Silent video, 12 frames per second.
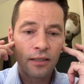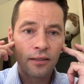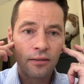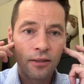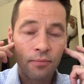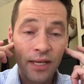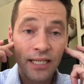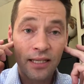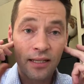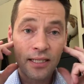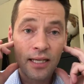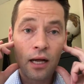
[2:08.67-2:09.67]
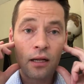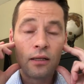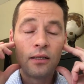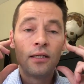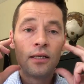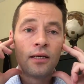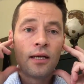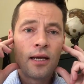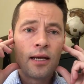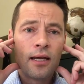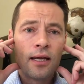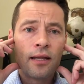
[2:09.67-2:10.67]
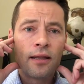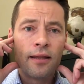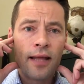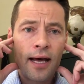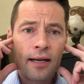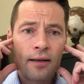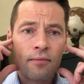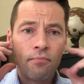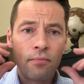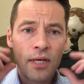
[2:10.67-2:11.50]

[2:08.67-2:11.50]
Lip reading: the base of the skull. That